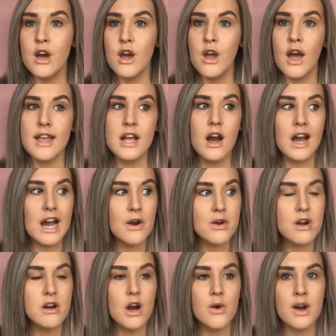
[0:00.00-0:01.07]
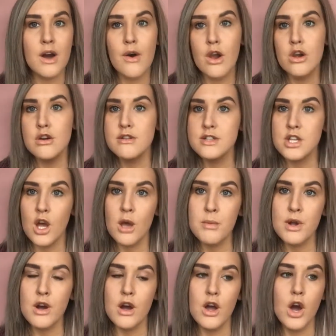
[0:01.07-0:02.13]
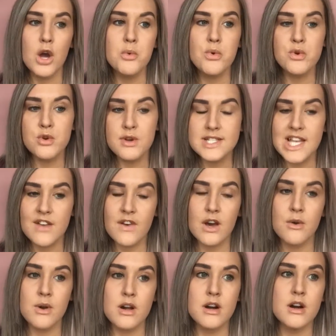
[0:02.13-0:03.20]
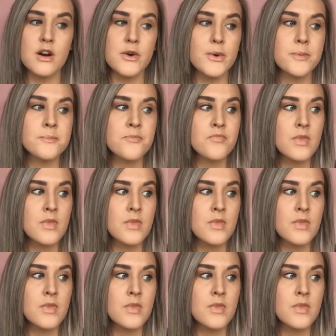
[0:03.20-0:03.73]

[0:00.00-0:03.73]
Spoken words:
I cut alcohol out a long time ago. I will not have alcohol.